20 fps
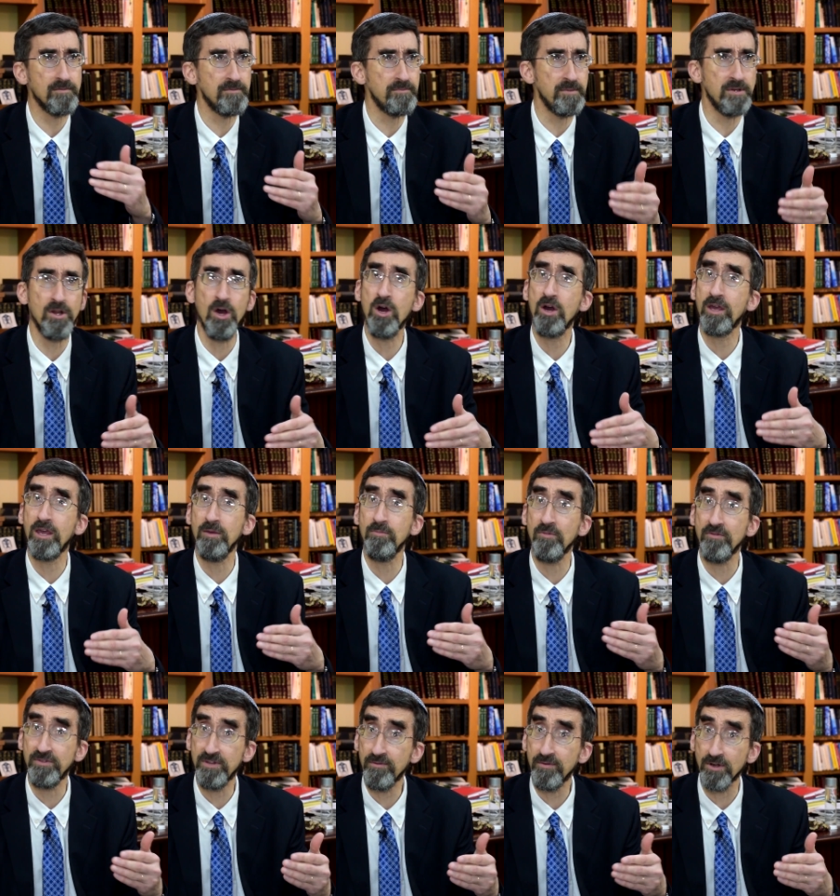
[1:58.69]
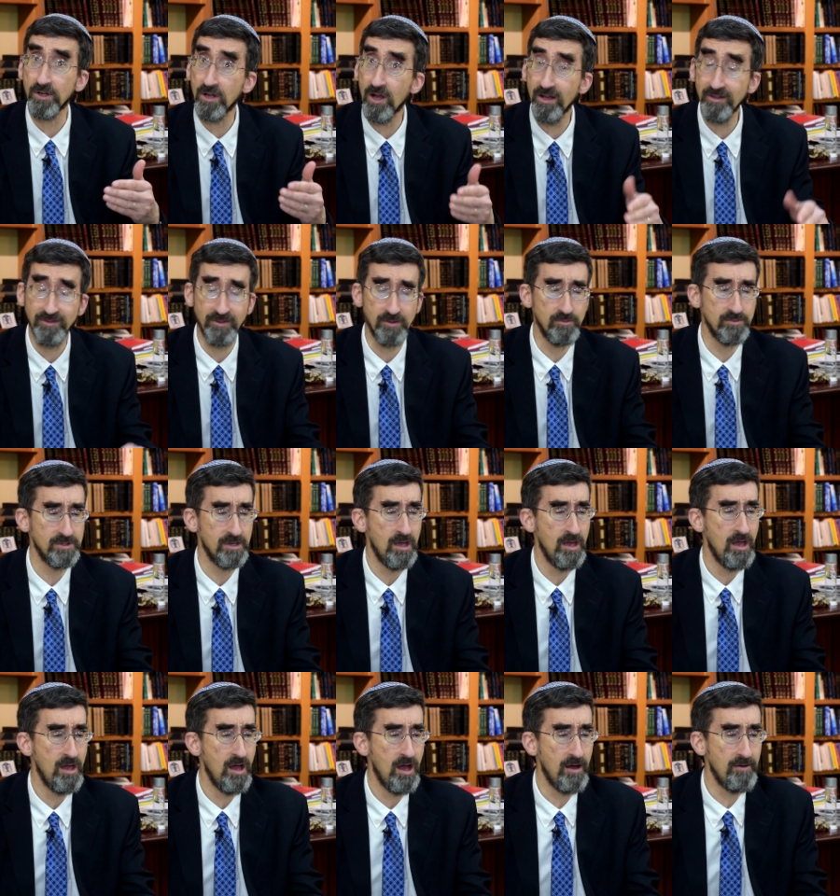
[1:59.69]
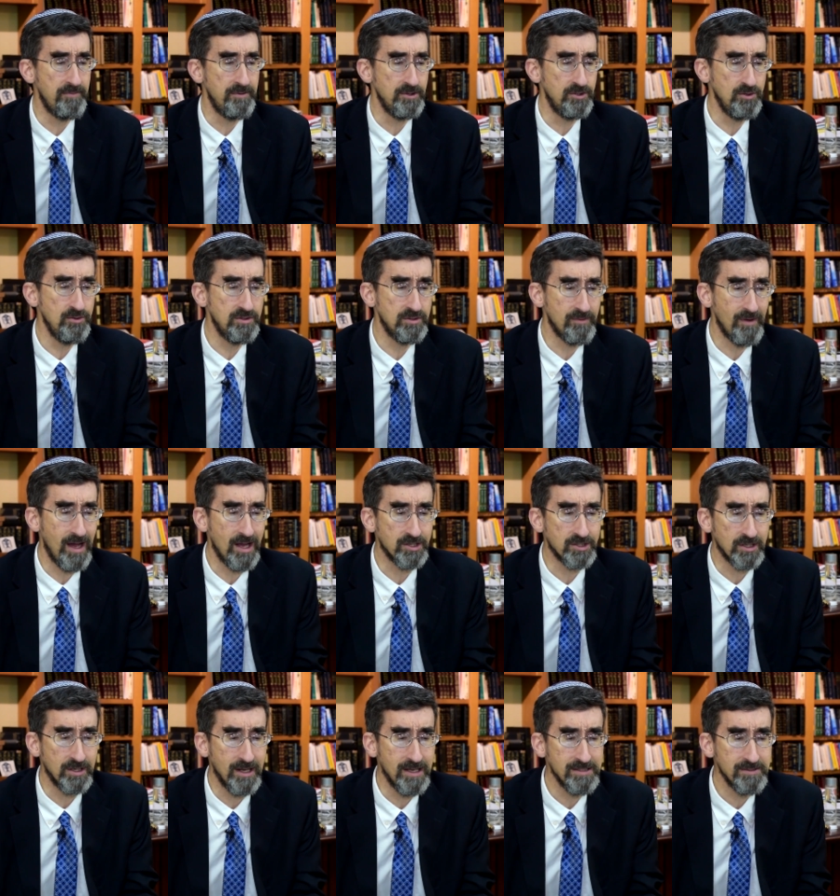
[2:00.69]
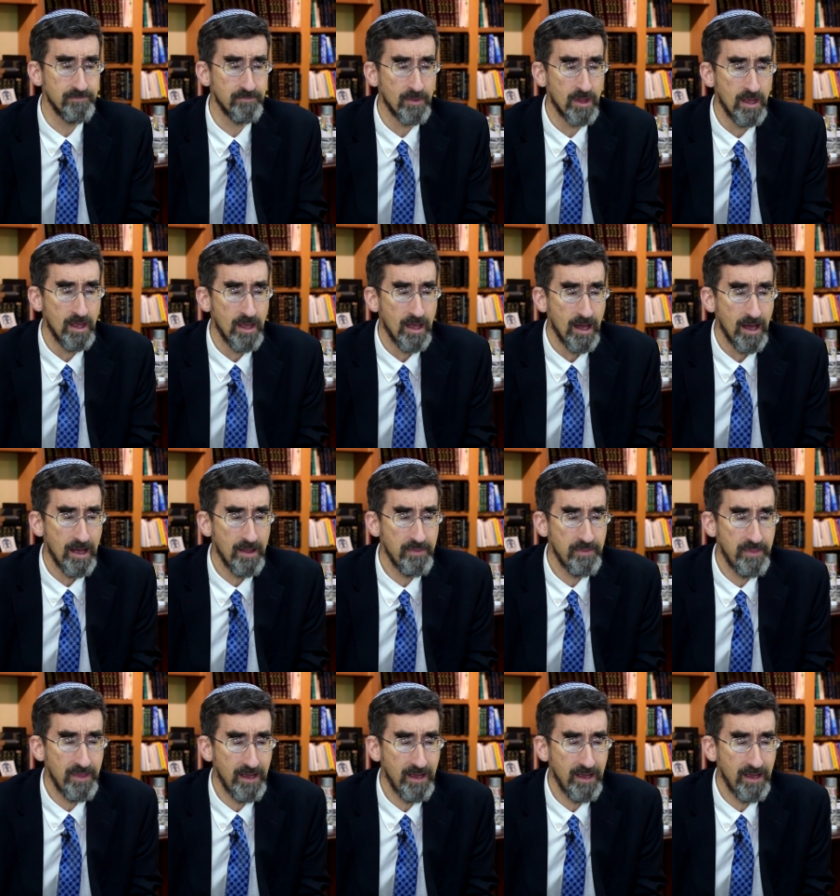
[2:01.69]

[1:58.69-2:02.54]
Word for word: minhagim of different customs of the Jews of Ashkenaz, and